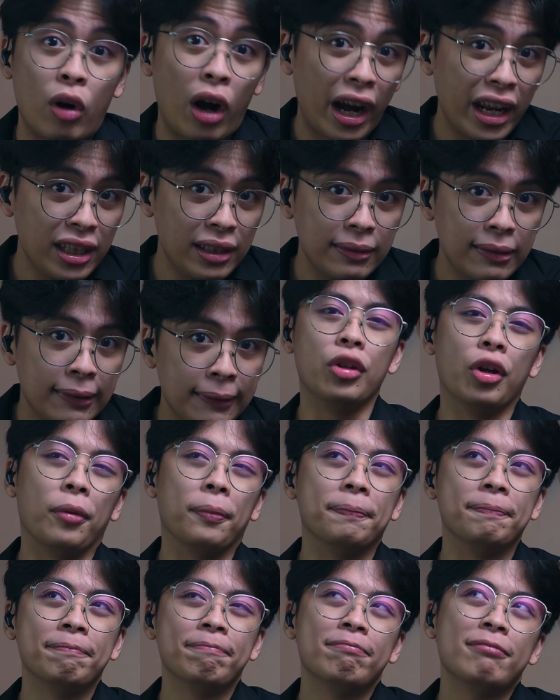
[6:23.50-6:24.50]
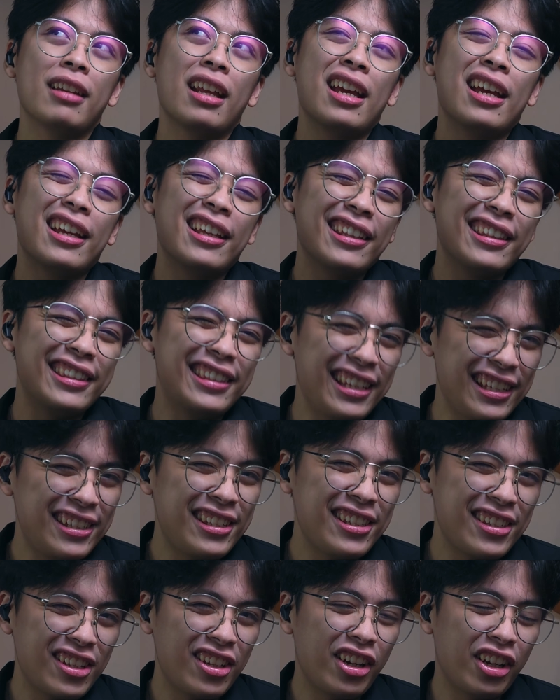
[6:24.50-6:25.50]
right? Nope. This
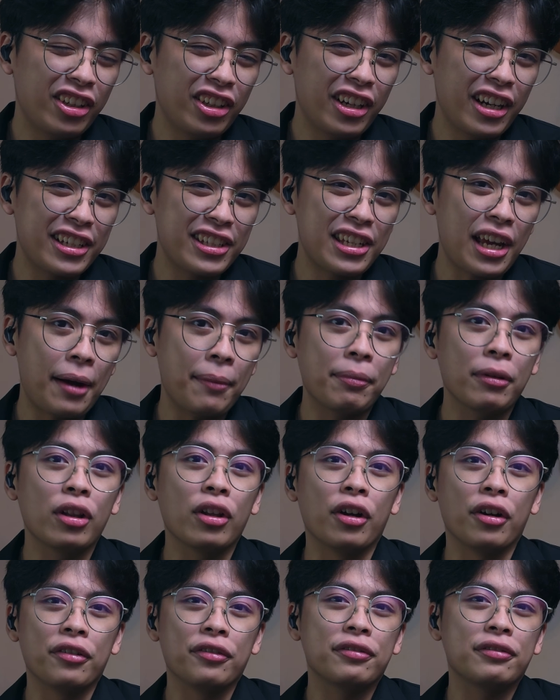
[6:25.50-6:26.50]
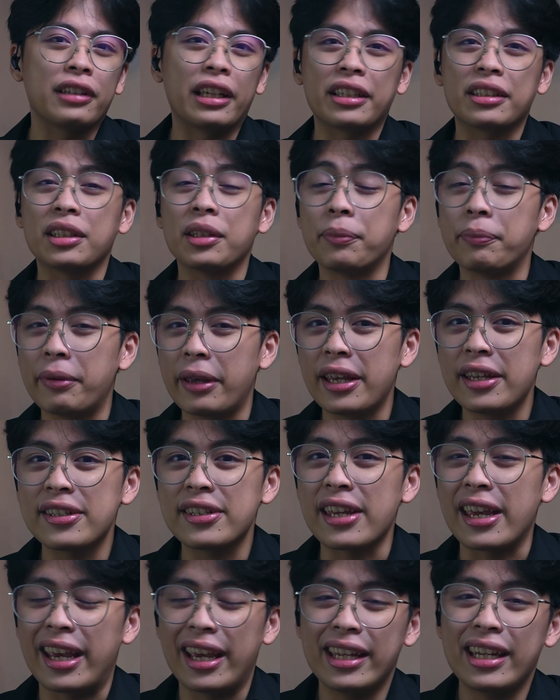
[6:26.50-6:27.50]
is another example of like the bass
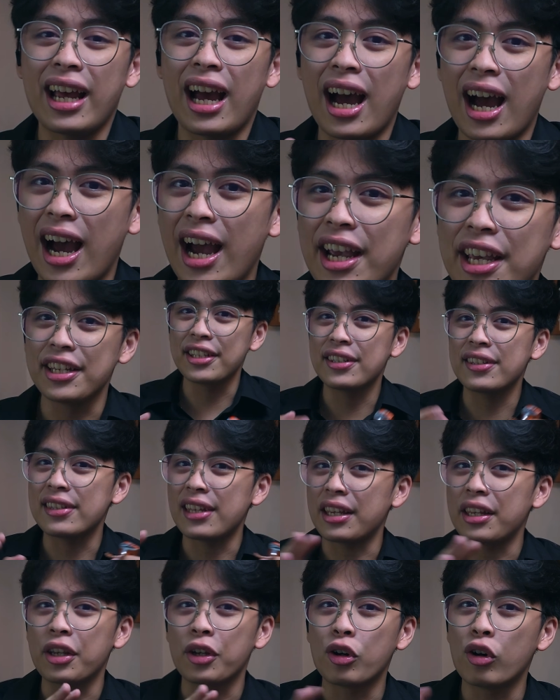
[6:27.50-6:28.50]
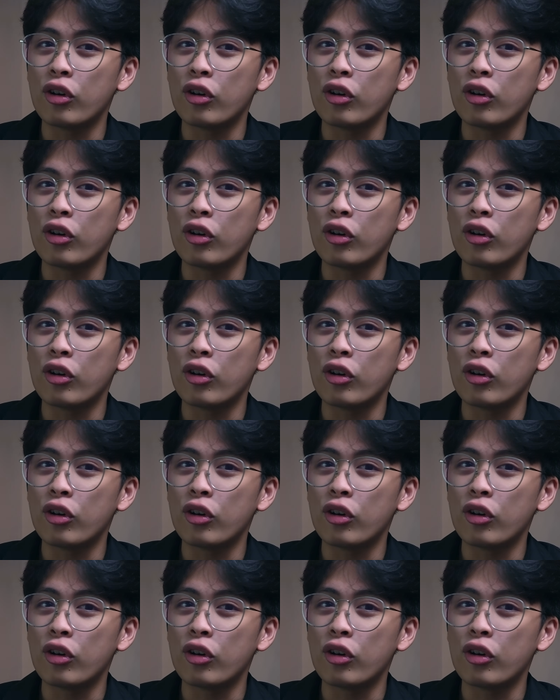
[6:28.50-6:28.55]
and highs taking